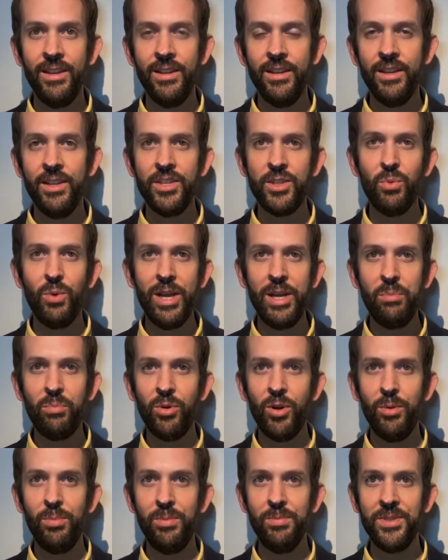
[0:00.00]
So why do
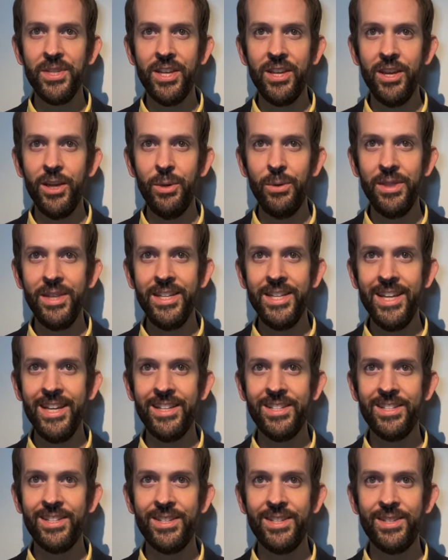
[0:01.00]
problems occur with the
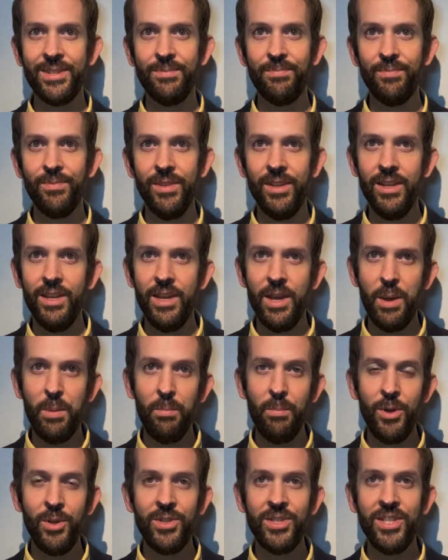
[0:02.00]
discs?
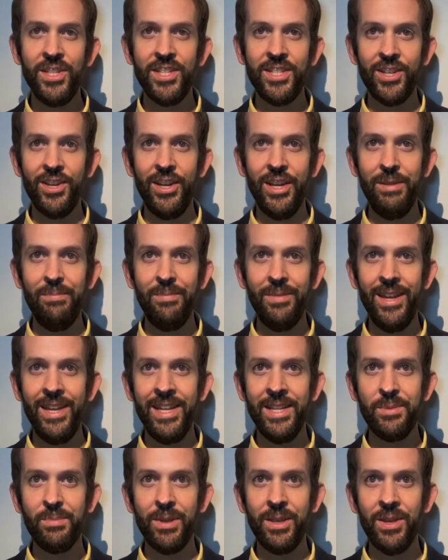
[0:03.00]
Most of the time,
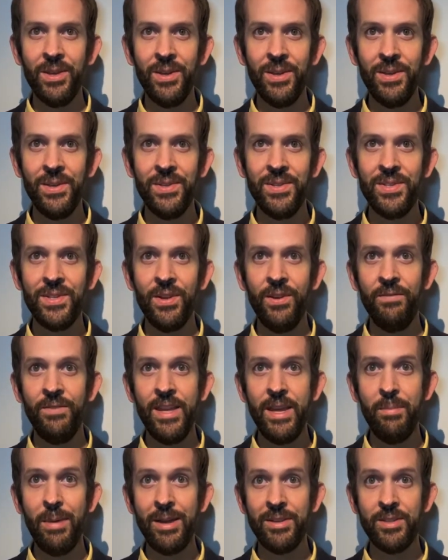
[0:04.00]
it's because of the
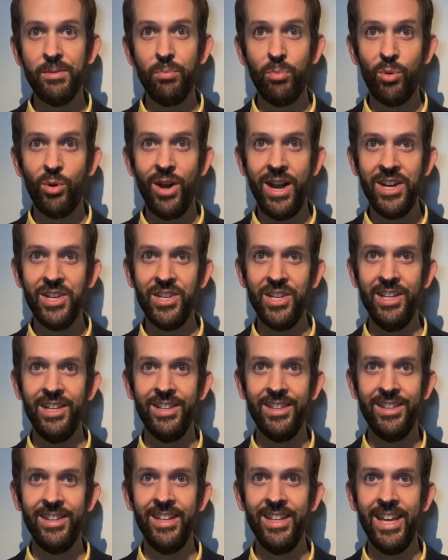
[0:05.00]
amount of pressure
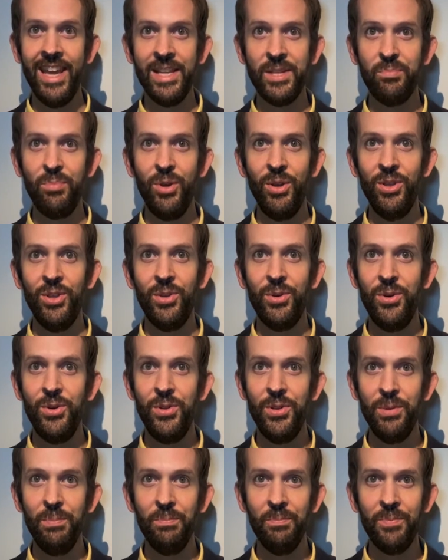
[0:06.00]
that gets put through
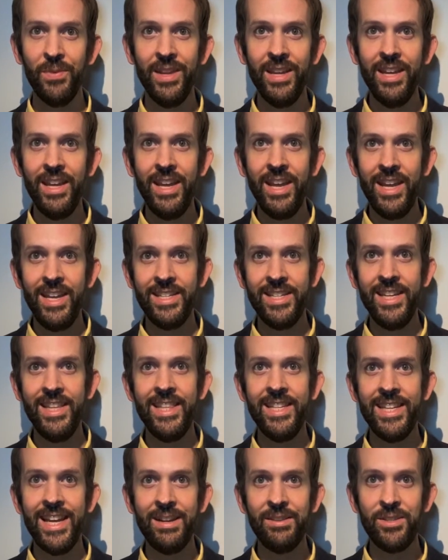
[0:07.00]
them. It's either
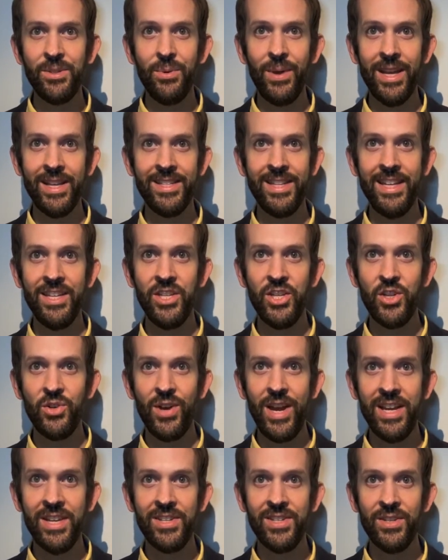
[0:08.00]
down to excess
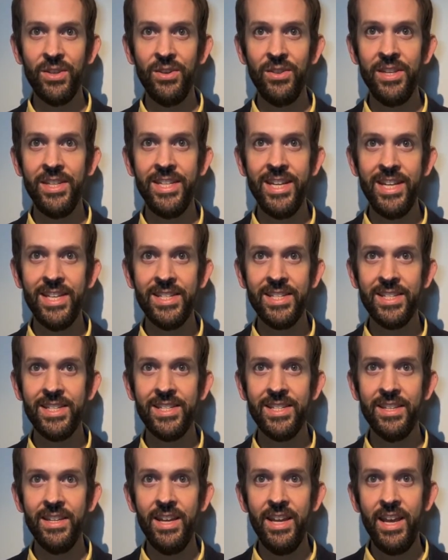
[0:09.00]
stress on the
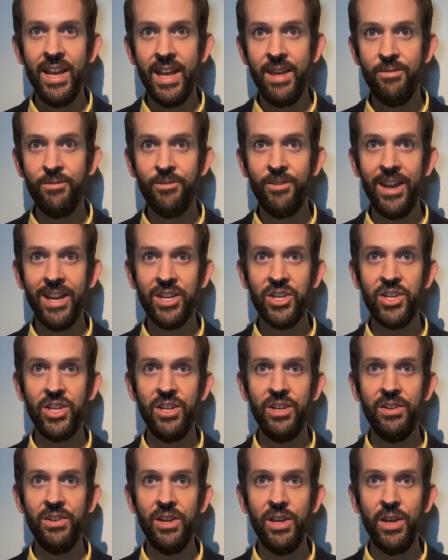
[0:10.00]
discs,
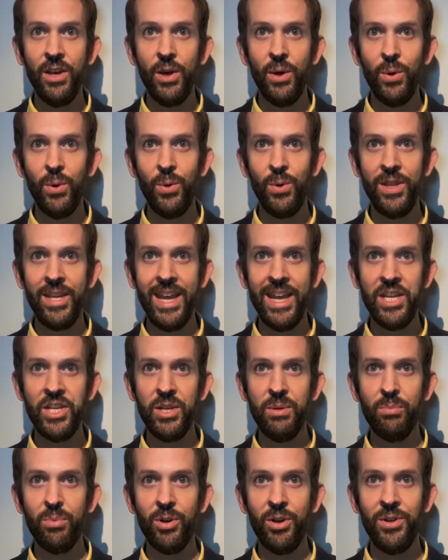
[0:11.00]
infection, or the
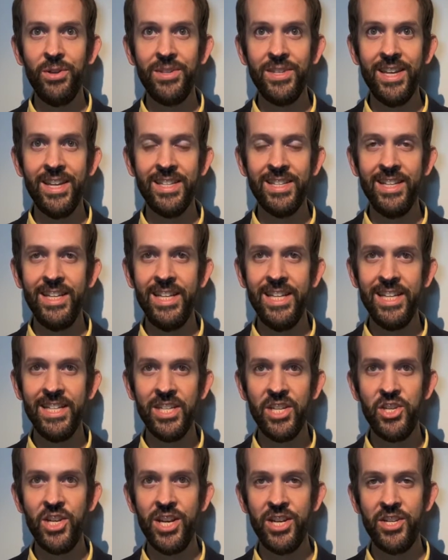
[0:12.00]
aging process leading to
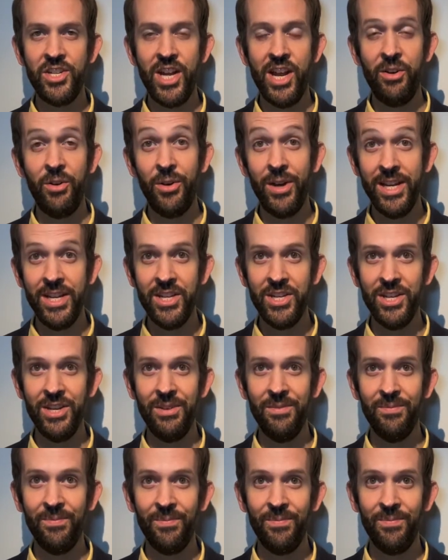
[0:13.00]
degeneration.